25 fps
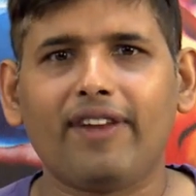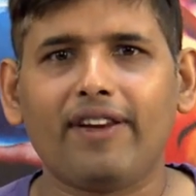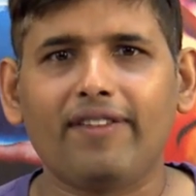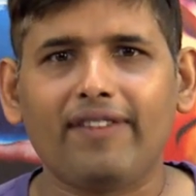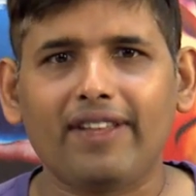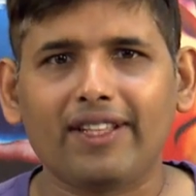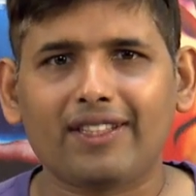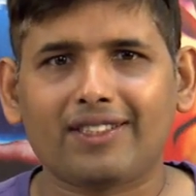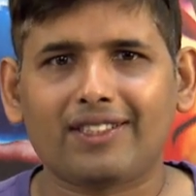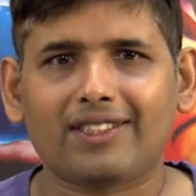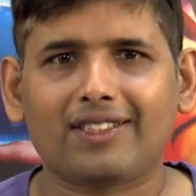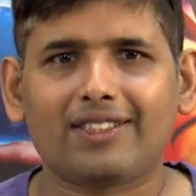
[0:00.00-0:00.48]
When
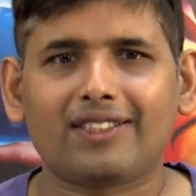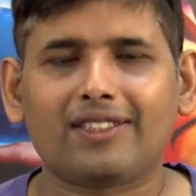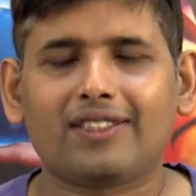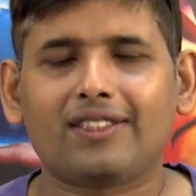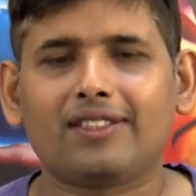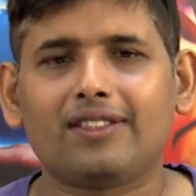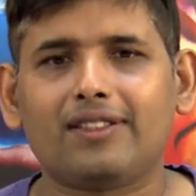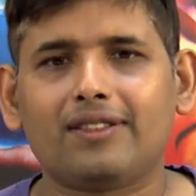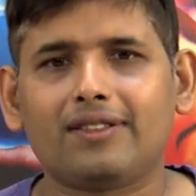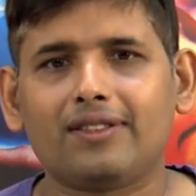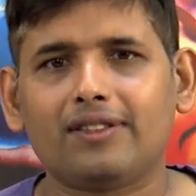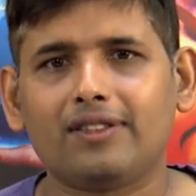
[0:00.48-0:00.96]
we
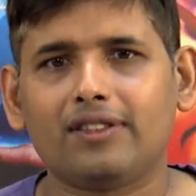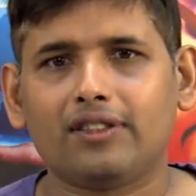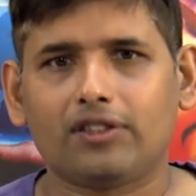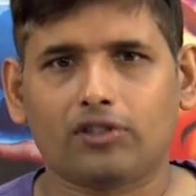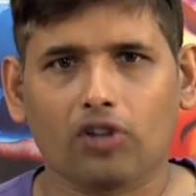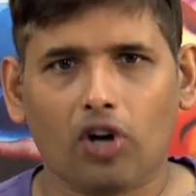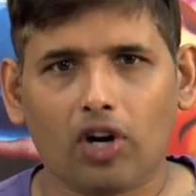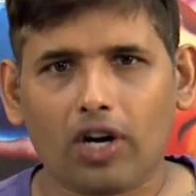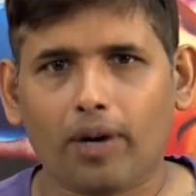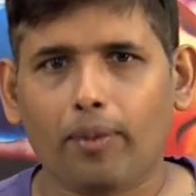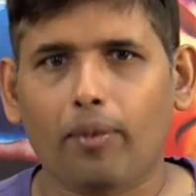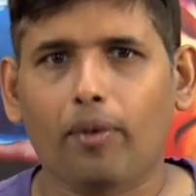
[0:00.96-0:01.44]

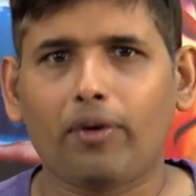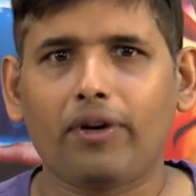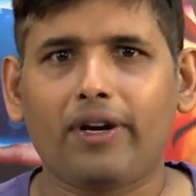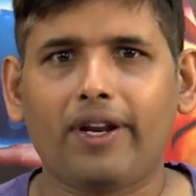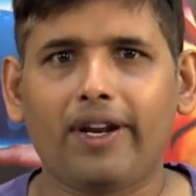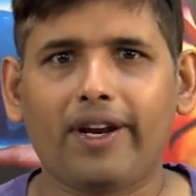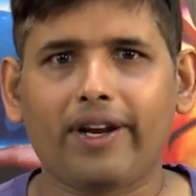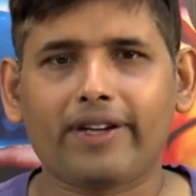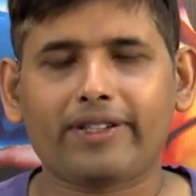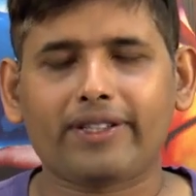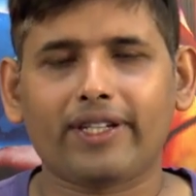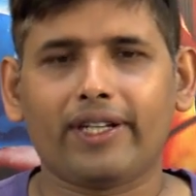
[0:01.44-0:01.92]
talk about
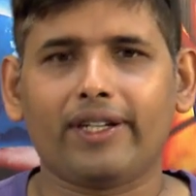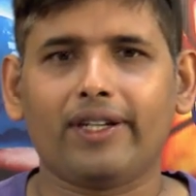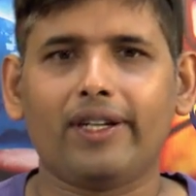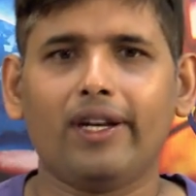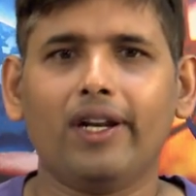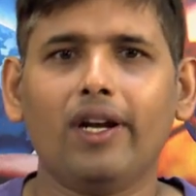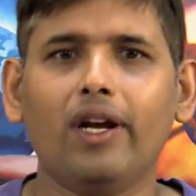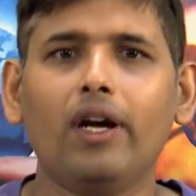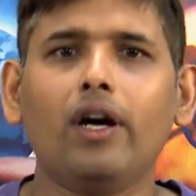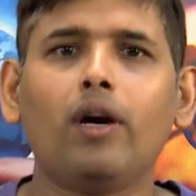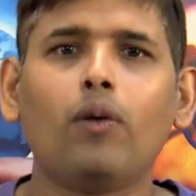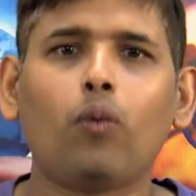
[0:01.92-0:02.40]
direction,
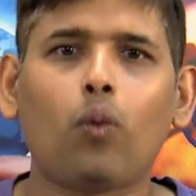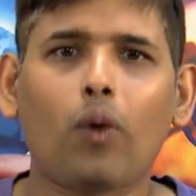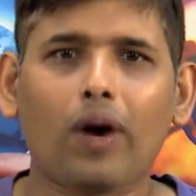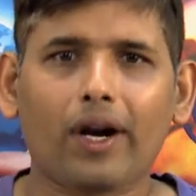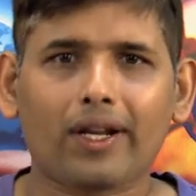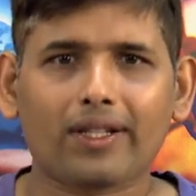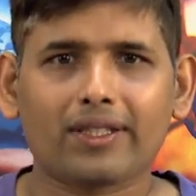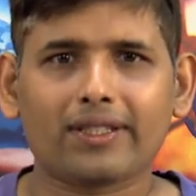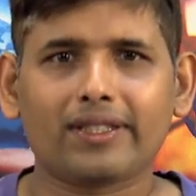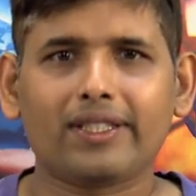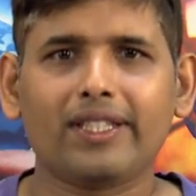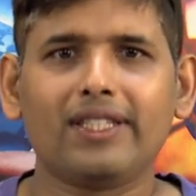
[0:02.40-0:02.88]

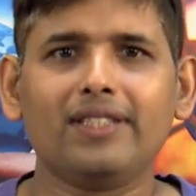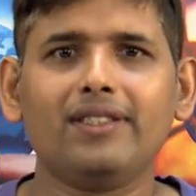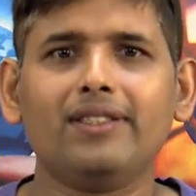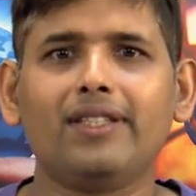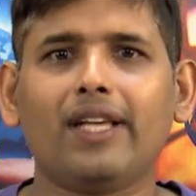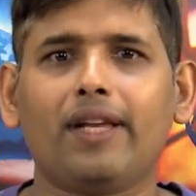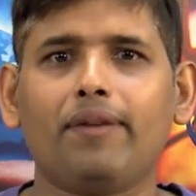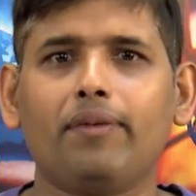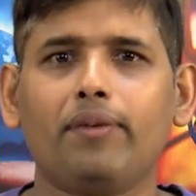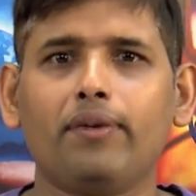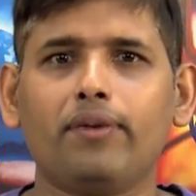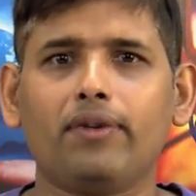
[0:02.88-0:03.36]
what are the things
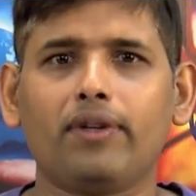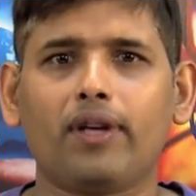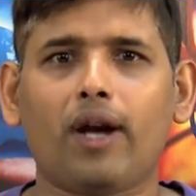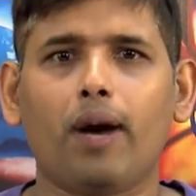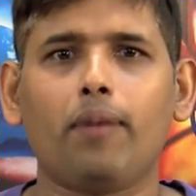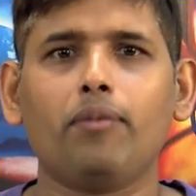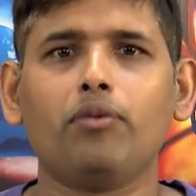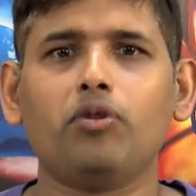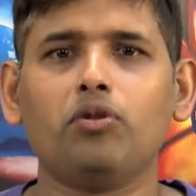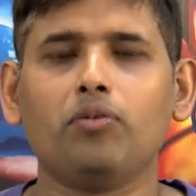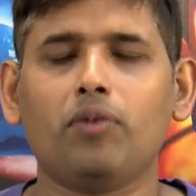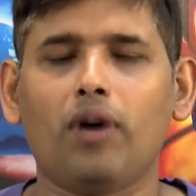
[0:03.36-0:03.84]
that would
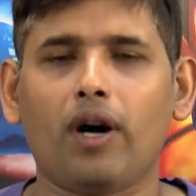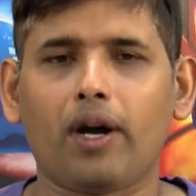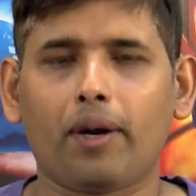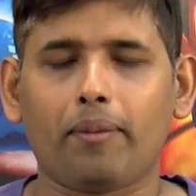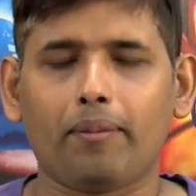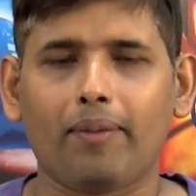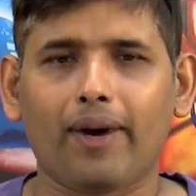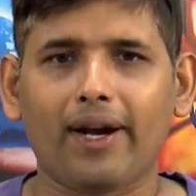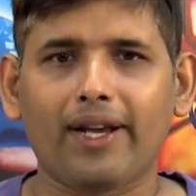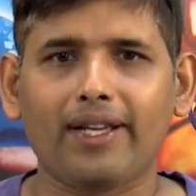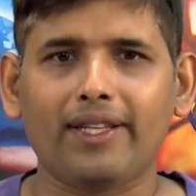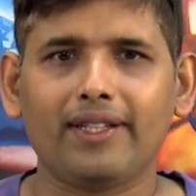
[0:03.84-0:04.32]
come to our
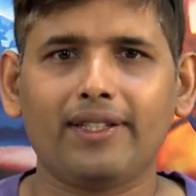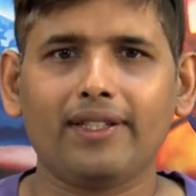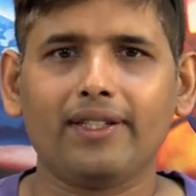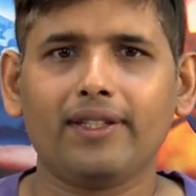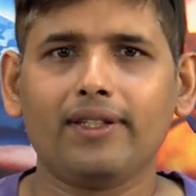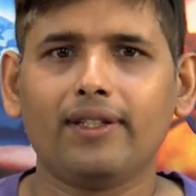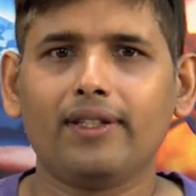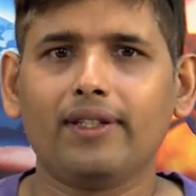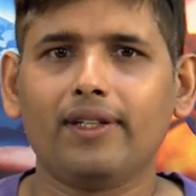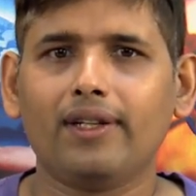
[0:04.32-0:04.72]
mind?